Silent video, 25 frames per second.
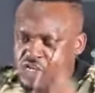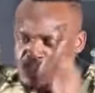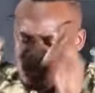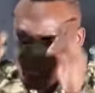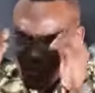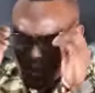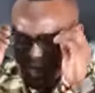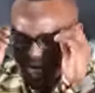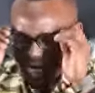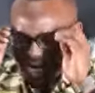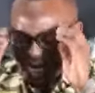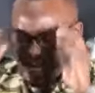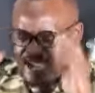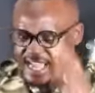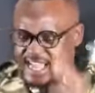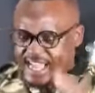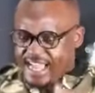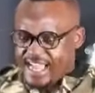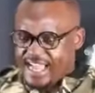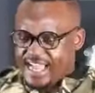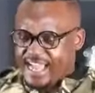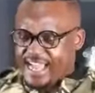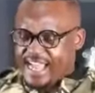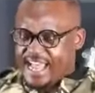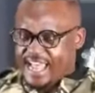So
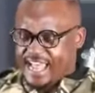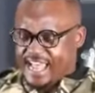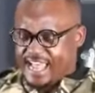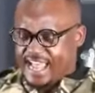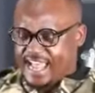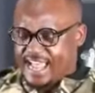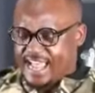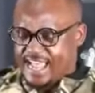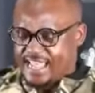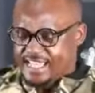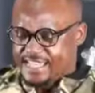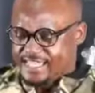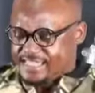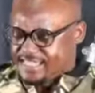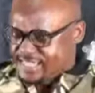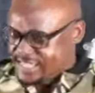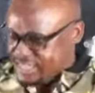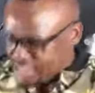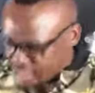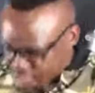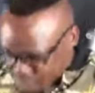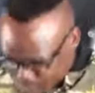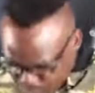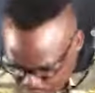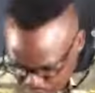I
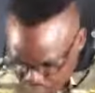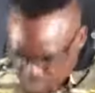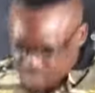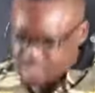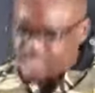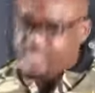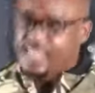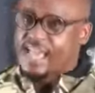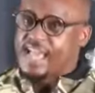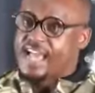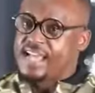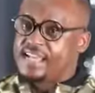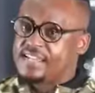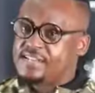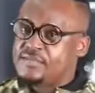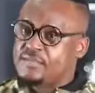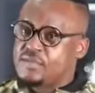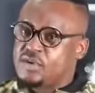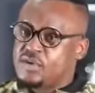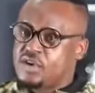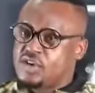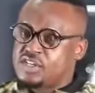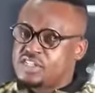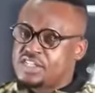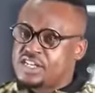dispute that,
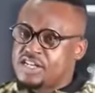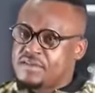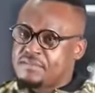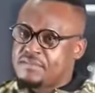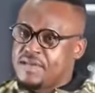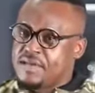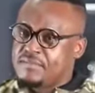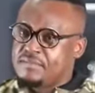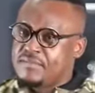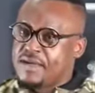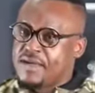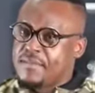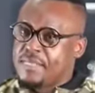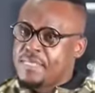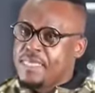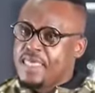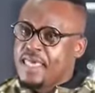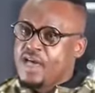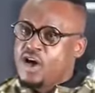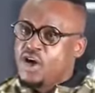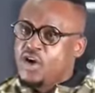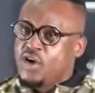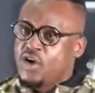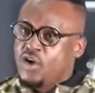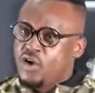because remember,
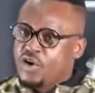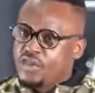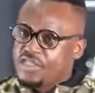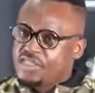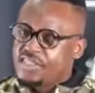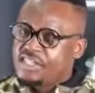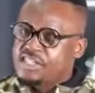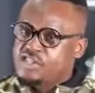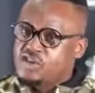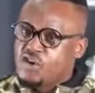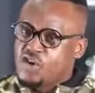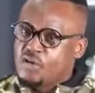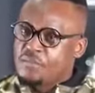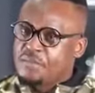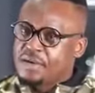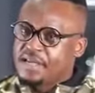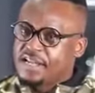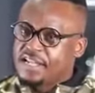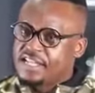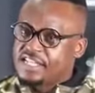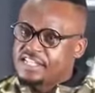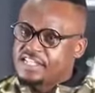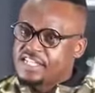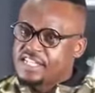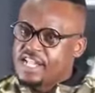all this
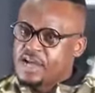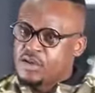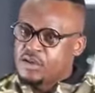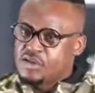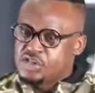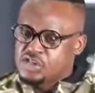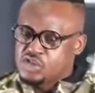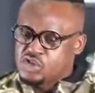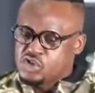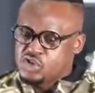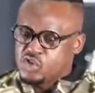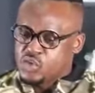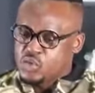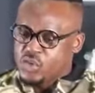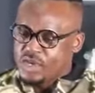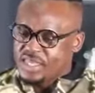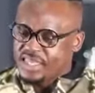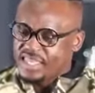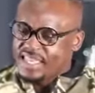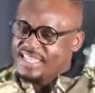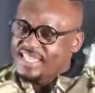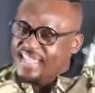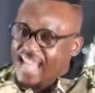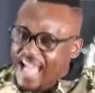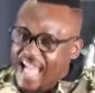operation, I was
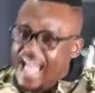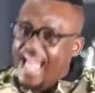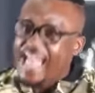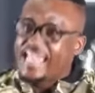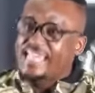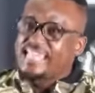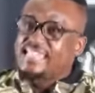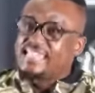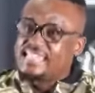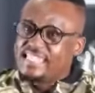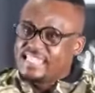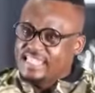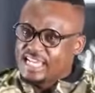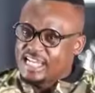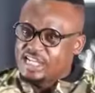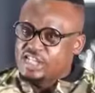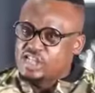doing it hiding.